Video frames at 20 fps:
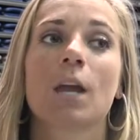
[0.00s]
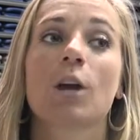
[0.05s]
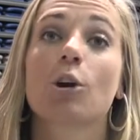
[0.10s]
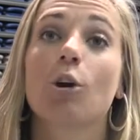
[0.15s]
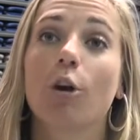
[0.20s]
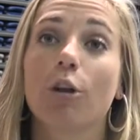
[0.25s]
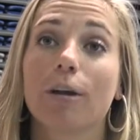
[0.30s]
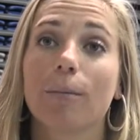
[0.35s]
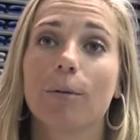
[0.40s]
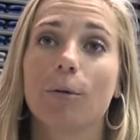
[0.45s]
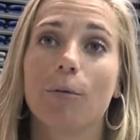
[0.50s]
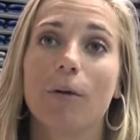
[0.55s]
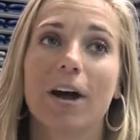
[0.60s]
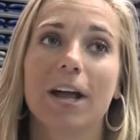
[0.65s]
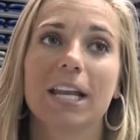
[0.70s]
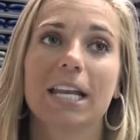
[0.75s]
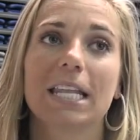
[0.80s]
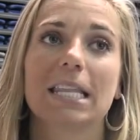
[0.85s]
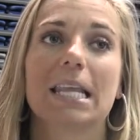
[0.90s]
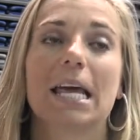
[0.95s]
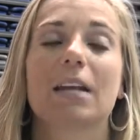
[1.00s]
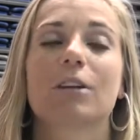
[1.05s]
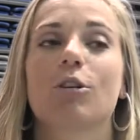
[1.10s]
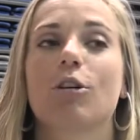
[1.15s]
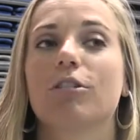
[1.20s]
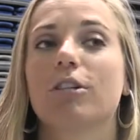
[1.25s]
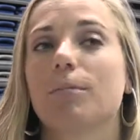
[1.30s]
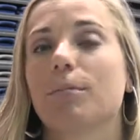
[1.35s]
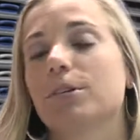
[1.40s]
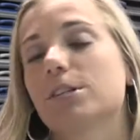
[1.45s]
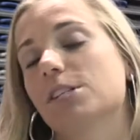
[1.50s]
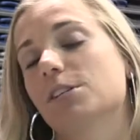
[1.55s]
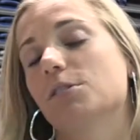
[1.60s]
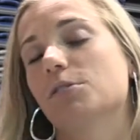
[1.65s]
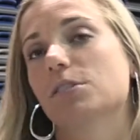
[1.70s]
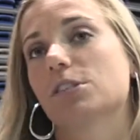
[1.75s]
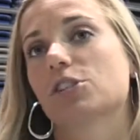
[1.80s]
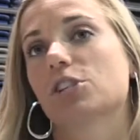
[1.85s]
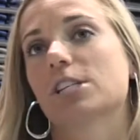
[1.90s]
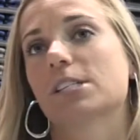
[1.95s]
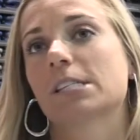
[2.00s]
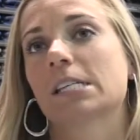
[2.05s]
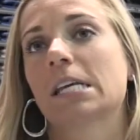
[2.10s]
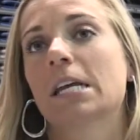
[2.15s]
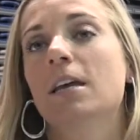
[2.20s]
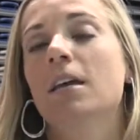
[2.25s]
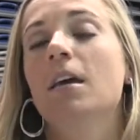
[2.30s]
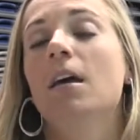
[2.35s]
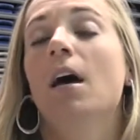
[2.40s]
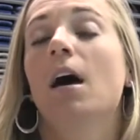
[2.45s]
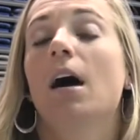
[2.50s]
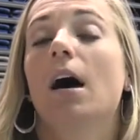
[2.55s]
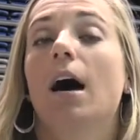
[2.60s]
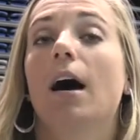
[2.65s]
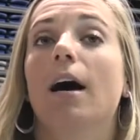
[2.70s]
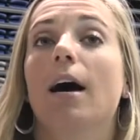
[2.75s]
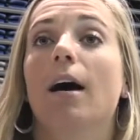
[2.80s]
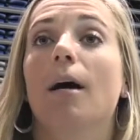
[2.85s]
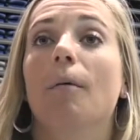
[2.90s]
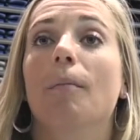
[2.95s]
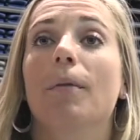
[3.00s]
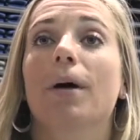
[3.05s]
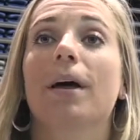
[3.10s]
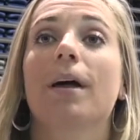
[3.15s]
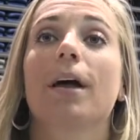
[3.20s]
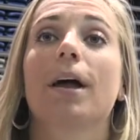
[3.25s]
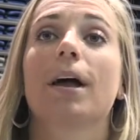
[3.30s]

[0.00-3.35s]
goal number one, and then goal number two is just um,